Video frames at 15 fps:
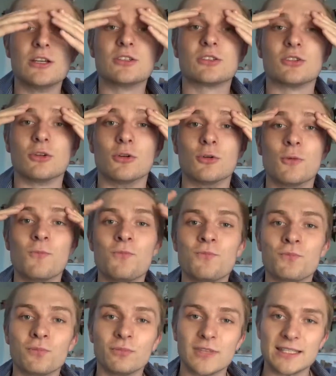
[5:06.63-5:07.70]
So
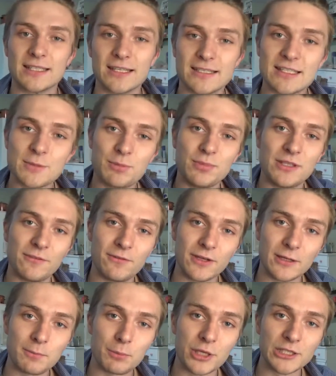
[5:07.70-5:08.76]
the citizens
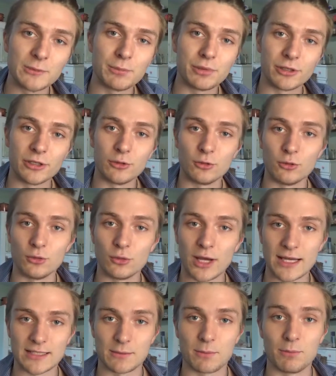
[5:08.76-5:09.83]
defeated Pinkbeard, who
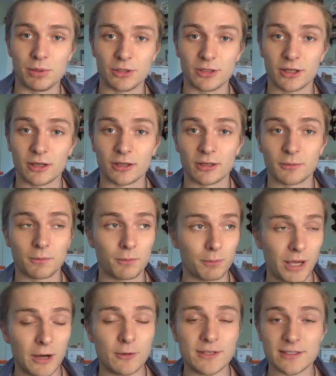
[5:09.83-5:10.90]
has a
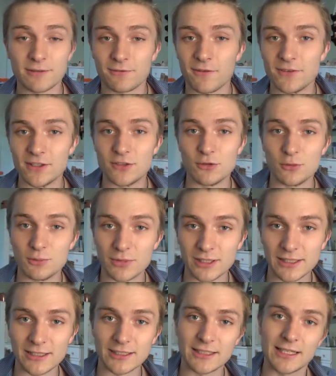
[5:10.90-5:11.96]
bounty of 52
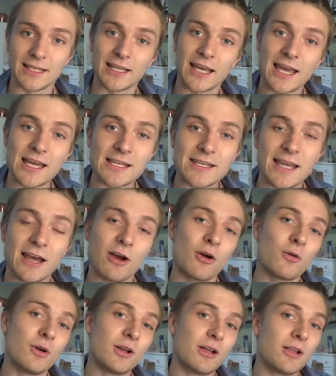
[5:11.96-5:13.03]
million, and
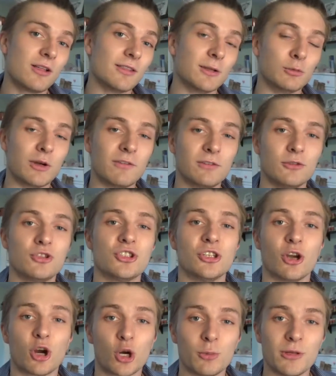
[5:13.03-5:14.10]
now the
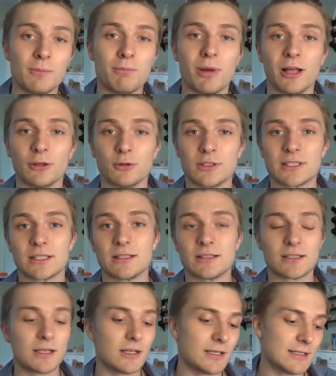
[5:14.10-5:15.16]
Revolutionary Army in Bellows
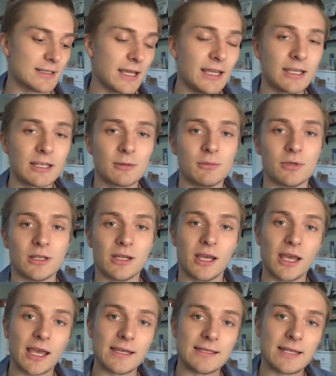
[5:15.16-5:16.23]
says, take him in
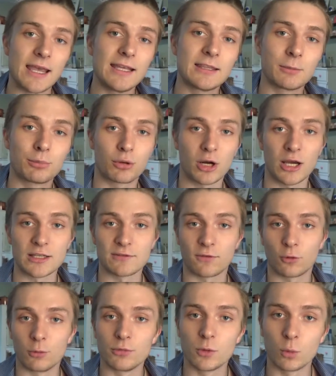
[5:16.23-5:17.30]
and take the prize
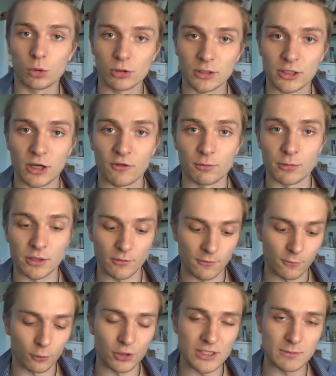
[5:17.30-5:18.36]
from the world government
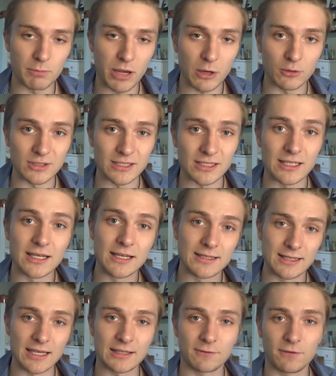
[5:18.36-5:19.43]
for his bounty.
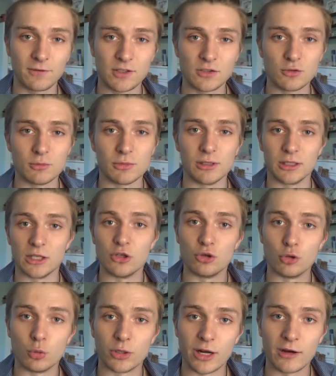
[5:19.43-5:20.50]
Take the 52 million and
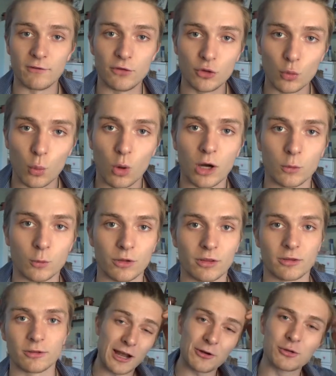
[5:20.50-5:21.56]
do whatever you want with
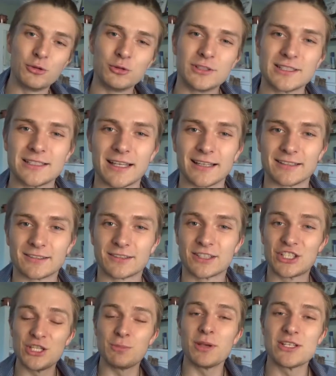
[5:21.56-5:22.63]
it. Now, how cool is that?
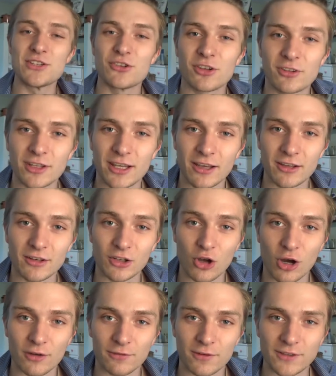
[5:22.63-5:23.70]
She basically could have
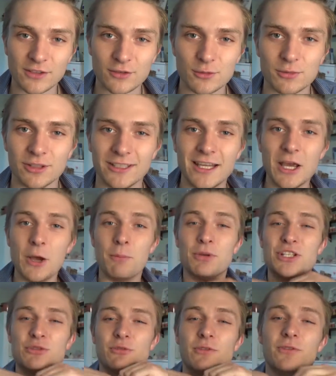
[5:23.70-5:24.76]
gone 52 million,
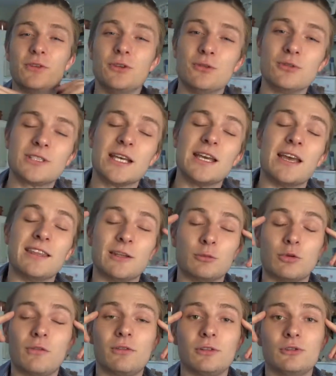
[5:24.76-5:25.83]
but she refused. And the
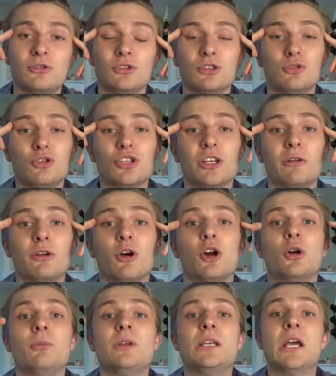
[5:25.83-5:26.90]
Revolutionary
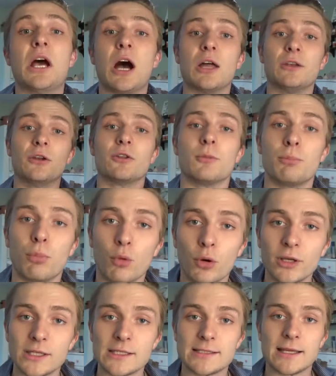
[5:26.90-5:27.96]
Army, another
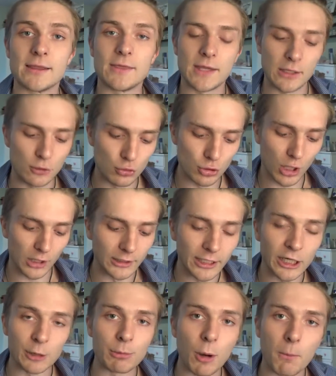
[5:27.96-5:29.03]
point is that they do not
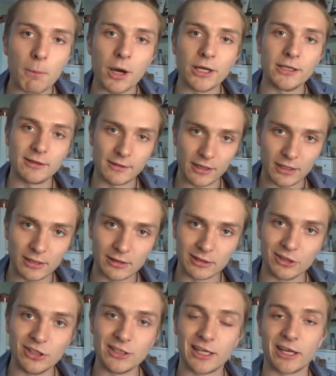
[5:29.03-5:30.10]
care about money. They
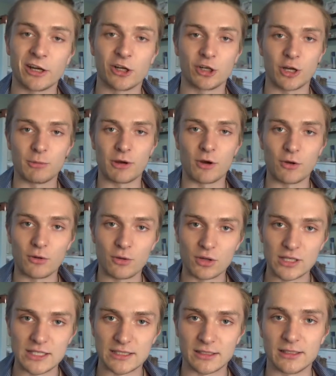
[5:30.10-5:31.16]
clearly care about
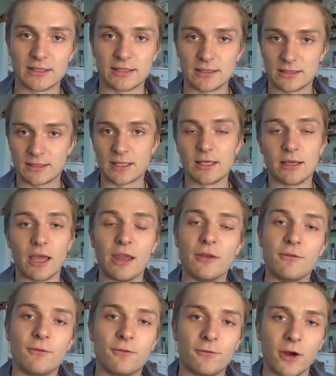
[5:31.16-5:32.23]
citizens
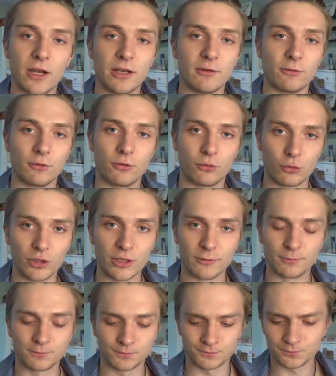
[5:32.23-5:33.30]
and fighting for
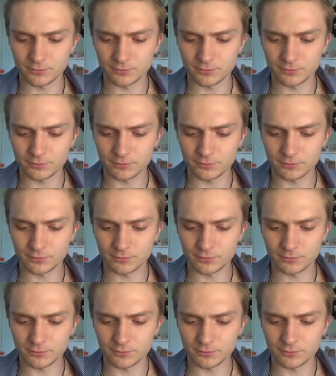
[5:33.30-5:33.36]
freedom.